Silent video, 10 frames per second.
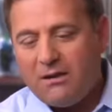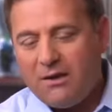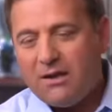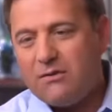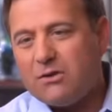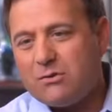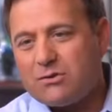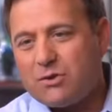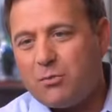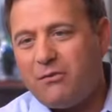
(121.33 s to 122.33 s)
the individual
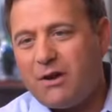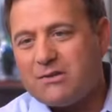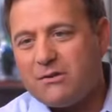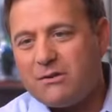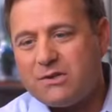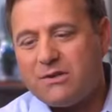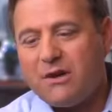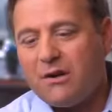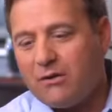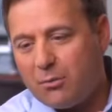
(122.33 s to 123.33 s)
supervisor isn't
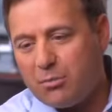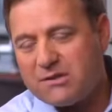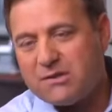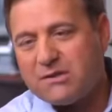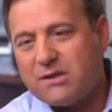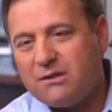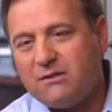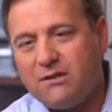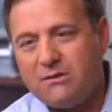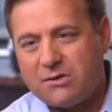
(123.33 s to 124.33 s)
there, the business
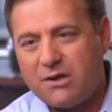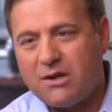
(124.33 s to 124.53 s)
continues to